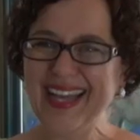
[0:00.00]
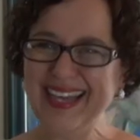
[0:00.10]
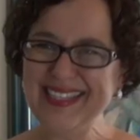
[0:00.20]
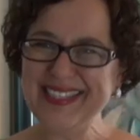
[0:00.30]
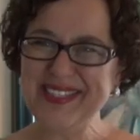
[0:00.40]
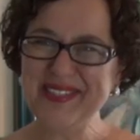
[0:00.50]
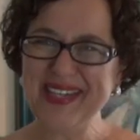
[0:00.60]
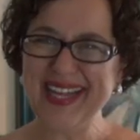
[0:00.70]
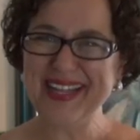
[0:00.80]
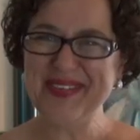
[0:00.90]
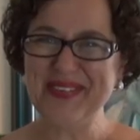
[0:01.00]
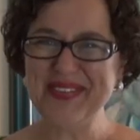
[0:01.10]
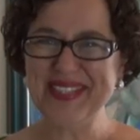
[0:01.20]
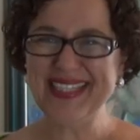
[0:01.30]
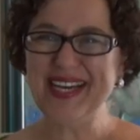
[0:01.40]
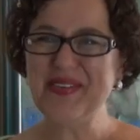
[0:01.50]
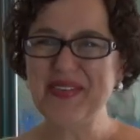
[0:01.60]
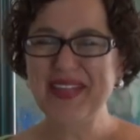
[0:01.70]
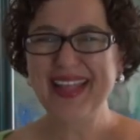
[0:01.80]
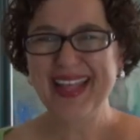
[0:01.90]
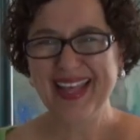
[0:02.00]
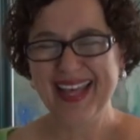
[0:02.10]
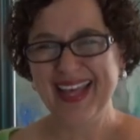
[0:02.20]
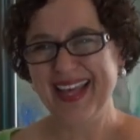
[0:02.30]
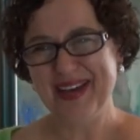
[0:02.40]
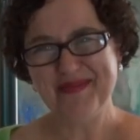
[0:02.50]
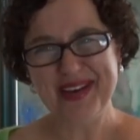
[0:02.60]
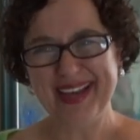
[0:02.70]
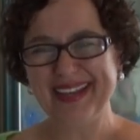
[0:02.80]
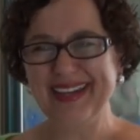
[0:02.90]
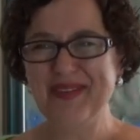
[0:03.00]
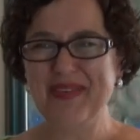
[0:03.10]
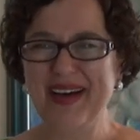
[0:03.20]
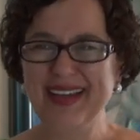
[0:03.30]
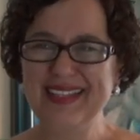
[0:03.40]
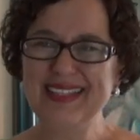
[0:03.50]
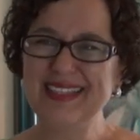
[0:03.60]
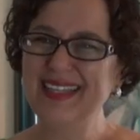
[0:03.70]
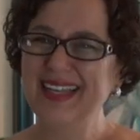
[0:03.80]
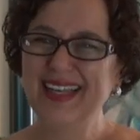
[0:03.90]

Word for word: Hi guys, it's Marianne the Frugal Chef. Hey, I'm back in La Paz.